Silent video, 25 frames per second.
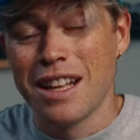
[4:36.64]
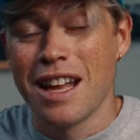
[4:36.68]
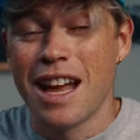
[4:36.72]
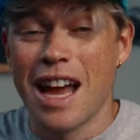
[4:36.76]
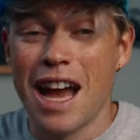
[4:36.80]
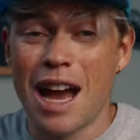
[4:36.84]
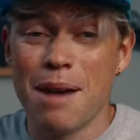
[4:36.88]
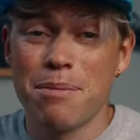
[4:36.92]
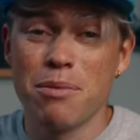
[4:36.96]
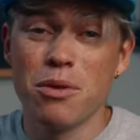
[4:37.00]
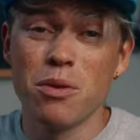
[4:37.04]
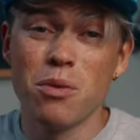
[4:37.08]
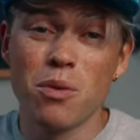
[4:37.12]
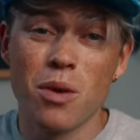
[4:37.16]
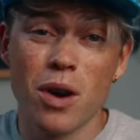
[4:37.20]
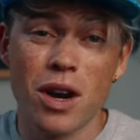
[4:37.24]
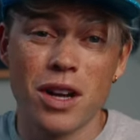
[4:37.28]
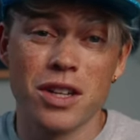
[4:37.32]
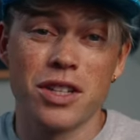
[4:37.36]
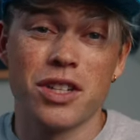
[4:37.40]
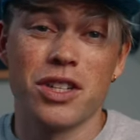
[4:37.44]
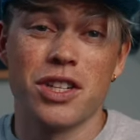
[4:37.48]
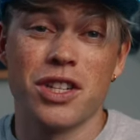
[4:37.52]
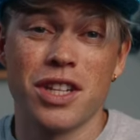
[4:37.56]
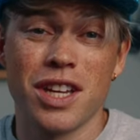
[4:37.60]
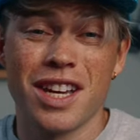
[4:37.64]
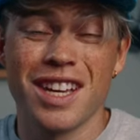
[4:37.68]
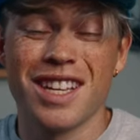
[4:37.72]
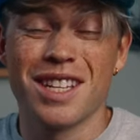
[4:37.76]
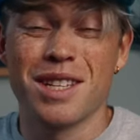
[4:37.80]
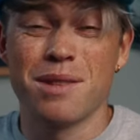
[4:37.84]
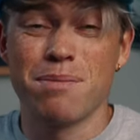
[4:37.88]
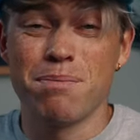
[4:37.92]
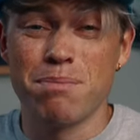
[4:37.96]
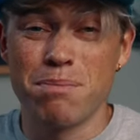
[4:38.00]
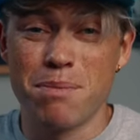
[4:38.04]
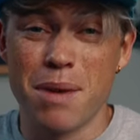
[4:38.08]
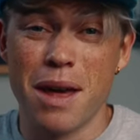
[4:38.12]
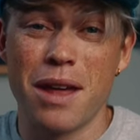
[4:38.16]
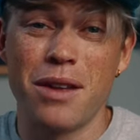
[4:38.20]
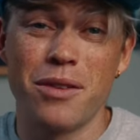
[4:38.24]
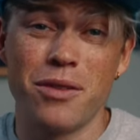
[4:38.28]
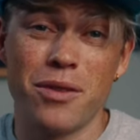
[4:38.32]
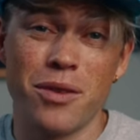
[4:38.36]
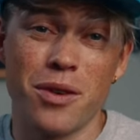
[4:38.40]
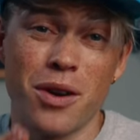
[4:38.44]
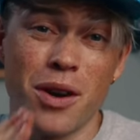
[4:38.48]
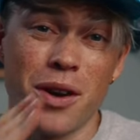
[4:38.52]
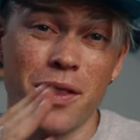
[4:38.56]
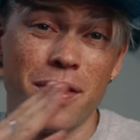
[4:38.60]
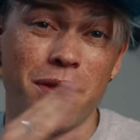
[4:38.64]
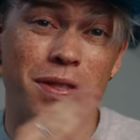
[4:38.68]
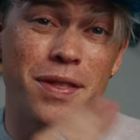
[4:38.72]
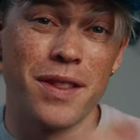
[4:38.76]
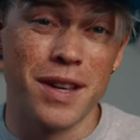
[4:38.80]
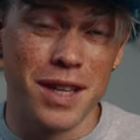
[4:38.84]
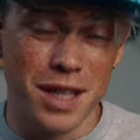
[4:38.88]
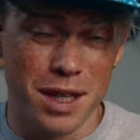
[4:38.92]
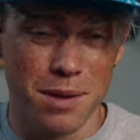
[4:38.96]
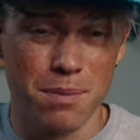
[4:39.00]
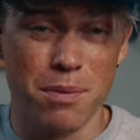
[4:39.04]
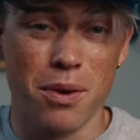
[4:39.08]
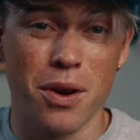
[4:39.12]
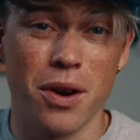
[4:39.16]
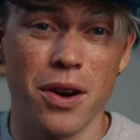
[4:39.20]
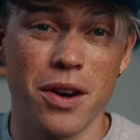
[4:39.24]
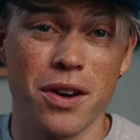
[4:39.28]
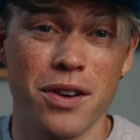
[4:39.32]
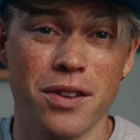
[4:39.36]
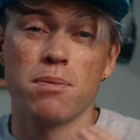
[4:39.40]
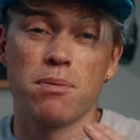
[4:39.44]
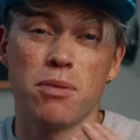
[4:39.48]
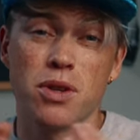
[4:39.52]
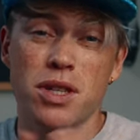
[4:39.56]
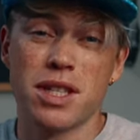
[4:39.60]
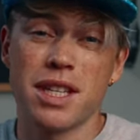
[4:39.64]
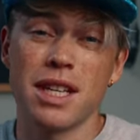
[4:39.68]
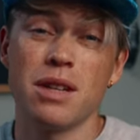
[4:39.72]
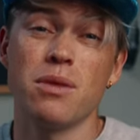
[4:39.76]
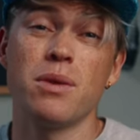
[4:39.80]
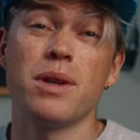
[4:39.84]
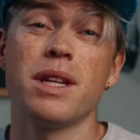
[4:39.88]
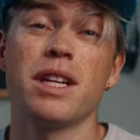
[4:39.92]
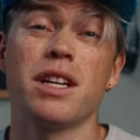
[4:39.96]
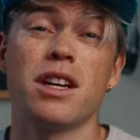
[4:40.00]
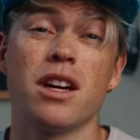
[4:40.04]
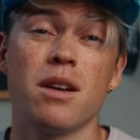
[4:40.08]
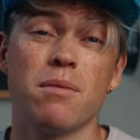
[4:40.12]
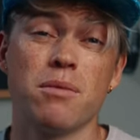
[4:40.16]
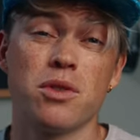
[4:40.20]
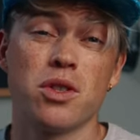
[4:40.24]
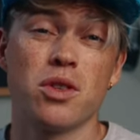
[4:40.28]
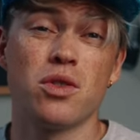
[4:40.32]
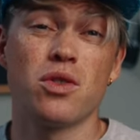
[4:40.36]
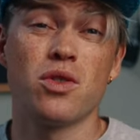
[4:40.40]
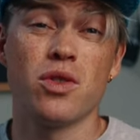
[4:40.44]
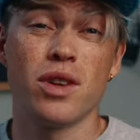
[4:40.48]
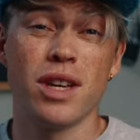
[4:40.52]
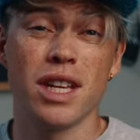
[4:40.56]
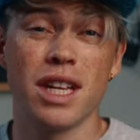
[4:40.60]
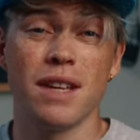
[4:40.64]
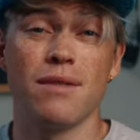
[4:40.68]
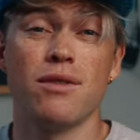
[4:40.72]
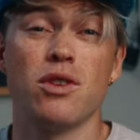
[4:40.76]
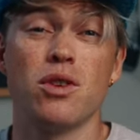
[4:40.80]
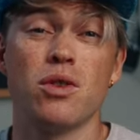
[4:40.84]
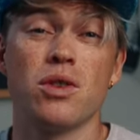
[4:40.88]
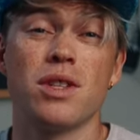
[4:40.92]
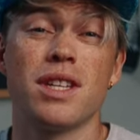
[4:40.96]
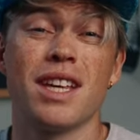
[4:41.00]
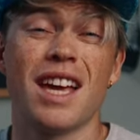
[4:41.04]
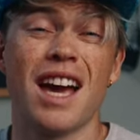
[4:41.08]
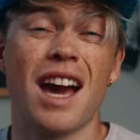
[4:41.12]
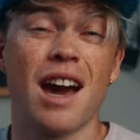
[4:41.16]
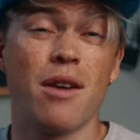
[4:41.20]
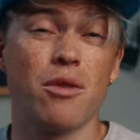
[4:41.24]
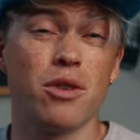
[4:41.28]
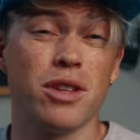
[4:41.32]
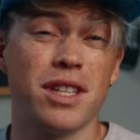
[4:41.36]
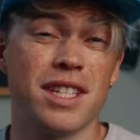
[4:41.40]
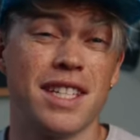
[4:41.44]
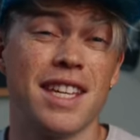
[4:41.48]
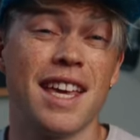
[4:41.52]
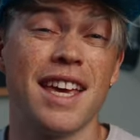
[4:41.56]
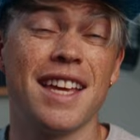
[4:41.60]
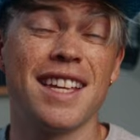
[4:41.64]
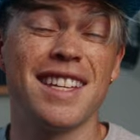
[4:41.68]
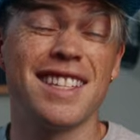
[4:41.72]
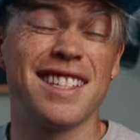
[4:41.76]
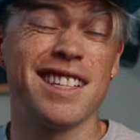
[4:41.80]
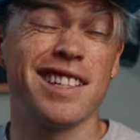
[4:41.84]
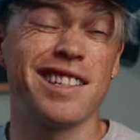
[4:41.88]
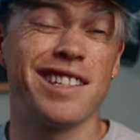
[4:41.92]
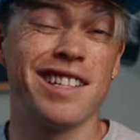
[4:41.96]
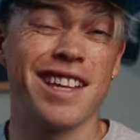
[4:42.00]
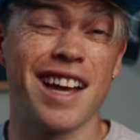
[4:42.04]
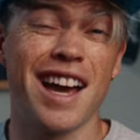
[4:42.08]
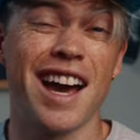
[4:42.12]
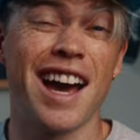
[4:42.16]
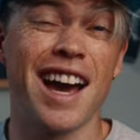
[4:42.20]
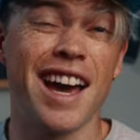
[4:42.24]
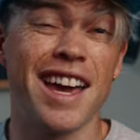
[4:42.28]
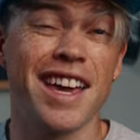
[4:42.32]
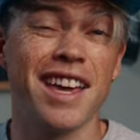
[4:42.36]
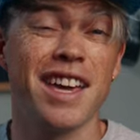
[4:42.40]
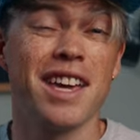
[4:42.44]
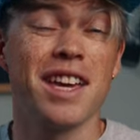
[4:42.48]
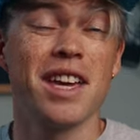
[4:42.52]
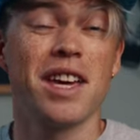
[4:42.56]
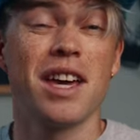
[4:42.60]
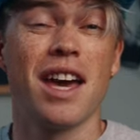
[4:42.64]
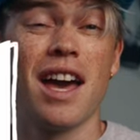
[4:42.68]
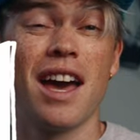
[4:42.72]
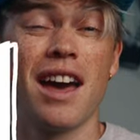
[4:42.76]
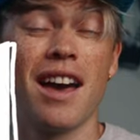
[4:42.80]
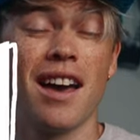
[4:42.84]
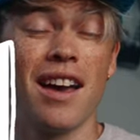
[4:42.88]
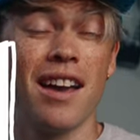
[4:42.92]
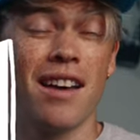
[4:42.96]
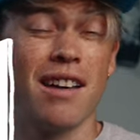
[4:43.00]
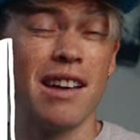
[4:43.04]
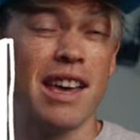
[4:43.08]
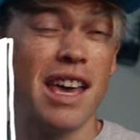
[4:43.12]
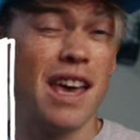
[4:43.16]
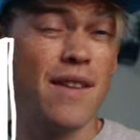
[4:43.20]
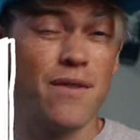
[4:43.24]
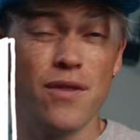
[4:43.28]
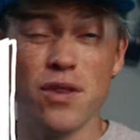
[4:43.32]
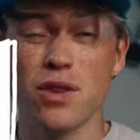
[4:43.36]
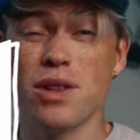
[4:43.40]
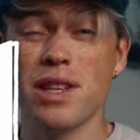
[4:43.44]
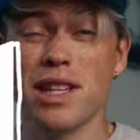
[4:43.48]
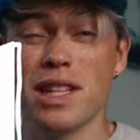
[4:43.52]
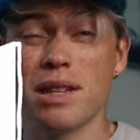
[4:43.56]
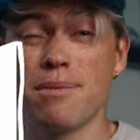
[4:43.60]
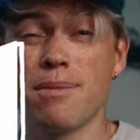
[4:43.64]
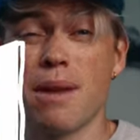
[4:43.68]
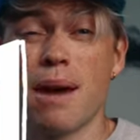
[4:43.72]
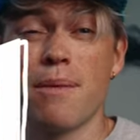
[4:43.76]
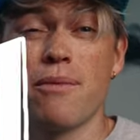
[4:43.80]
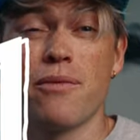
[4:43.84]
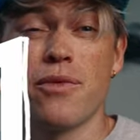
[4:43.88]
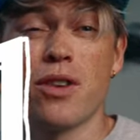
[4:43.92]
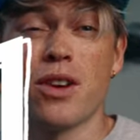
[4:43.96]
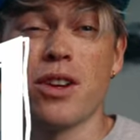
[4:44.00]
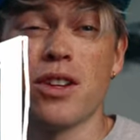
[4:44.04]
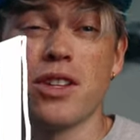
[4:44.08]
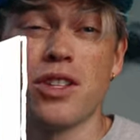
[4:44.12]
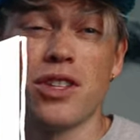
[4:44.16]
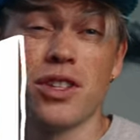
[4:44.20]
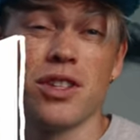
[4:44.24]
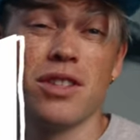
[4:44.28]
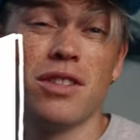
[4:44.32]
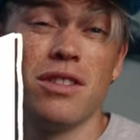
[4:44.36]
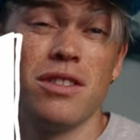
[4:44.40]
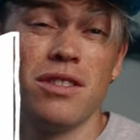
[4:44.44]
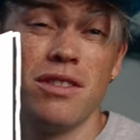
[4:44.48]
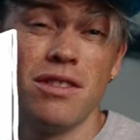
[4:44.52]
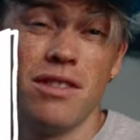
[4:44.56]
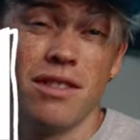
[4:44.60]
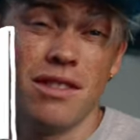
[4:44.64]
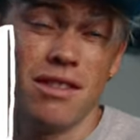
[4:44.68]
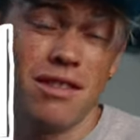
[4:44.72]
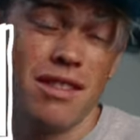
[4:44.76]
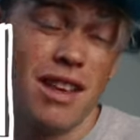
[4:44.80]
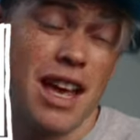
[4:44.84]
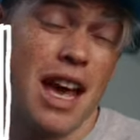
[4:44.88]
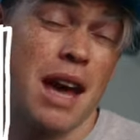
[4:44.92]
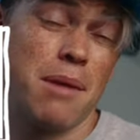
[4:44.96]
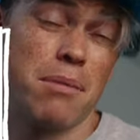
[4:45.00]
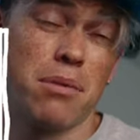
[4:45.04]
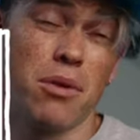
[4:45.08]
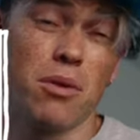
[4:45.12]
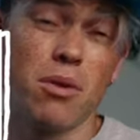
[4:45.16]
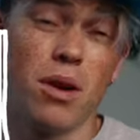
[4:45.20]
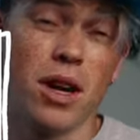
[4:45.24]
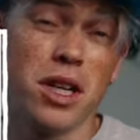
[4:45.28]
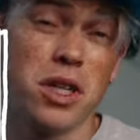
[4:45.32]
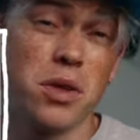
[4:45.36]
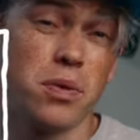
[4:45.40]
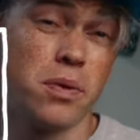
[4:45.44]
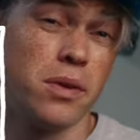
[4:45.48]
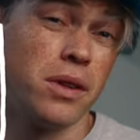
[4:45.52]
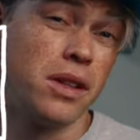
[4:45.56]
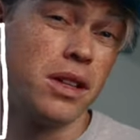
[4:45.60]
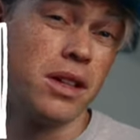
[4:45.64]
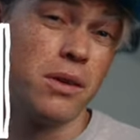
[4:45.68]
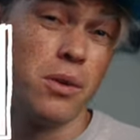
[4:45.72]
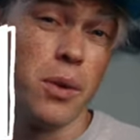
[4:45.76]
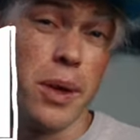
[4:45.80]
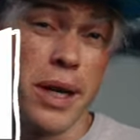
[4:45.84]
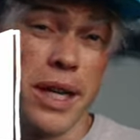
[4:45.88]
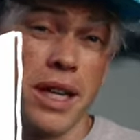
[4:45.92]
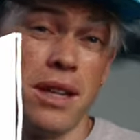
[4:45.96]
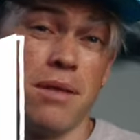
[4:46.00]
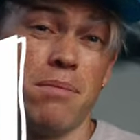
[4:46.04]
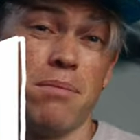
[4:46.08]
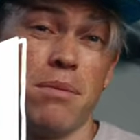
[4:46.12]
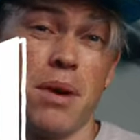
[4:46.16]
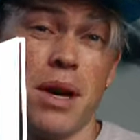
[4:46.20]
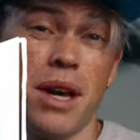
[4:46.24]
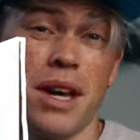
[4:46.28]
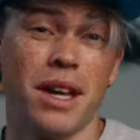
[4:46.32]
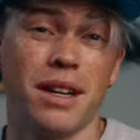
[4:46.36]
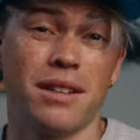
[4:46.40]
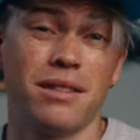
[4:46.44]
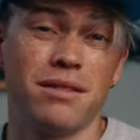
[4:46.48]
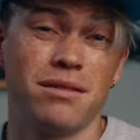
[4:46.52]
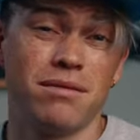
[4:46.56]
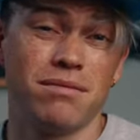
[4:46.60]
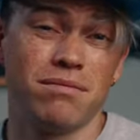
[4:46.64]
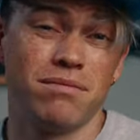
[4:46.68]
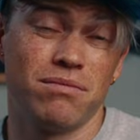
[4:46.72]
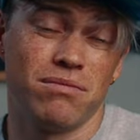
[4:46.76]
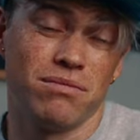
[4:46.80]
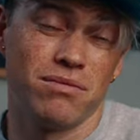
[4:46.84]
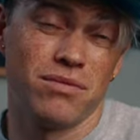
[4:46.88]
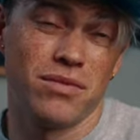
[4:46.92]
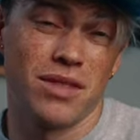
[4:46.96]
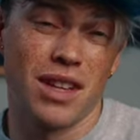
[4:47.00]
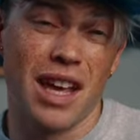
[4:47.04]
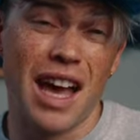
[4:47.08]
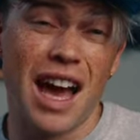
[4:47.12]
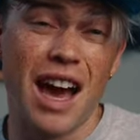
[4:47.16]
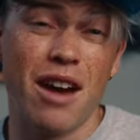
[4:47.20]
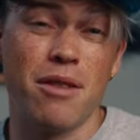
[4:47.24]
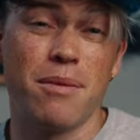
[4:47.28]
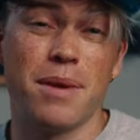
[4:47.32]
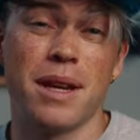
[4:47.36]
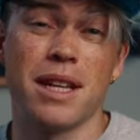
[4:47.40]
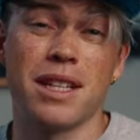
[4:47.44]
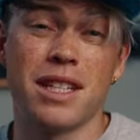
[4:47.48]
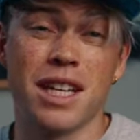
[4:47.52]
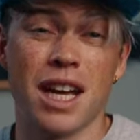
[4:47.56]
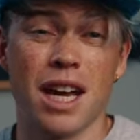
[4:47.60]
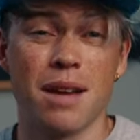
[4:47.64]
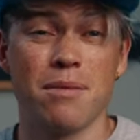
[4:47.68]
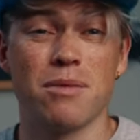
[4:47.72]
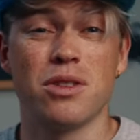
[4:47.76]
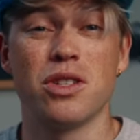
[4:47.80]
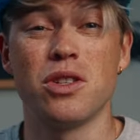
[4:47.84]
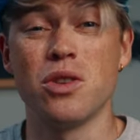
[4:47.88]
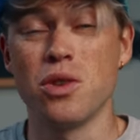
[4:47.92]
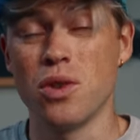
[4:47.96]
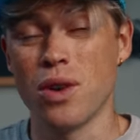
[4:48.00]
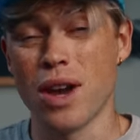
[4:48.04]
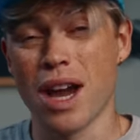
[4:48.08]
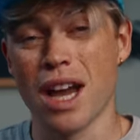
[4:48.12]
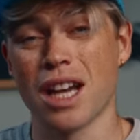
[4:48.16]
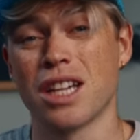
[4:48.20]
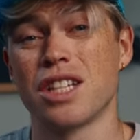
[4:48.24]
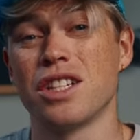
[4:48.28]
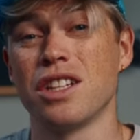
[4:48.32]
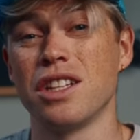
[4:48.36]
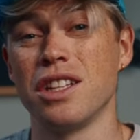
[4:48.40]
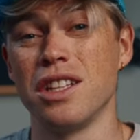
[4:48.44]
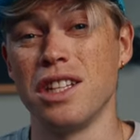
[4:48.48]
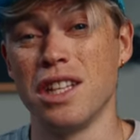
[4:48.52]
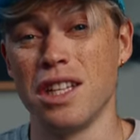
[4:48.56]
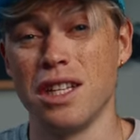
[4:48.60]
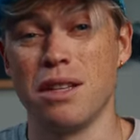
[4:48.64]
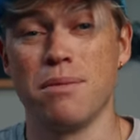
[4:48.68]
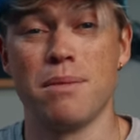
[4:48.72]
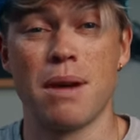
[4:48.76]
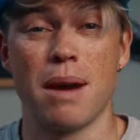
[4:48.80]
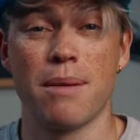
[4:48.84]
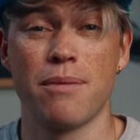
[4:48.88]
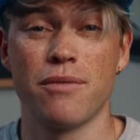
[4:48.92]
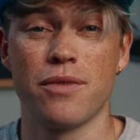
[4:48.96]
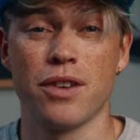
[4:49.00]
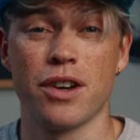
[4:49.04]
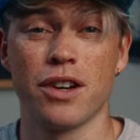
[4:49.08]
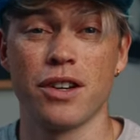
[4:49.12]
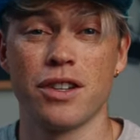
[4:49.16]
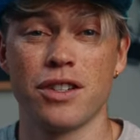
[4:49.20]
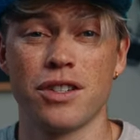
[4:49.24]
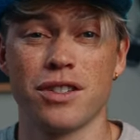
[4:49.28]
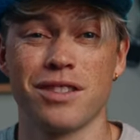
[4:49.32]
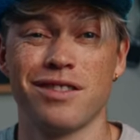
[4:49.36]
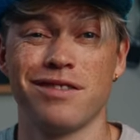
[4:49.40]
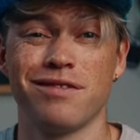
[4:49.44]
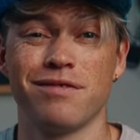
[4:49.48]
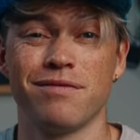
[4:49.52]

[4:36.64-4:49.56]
Apple Watch is better on this part. But still, when it comes to training views, I would say it's a tie. If you need the map function, Apple Watch will win, but how many times do you actually need a map function?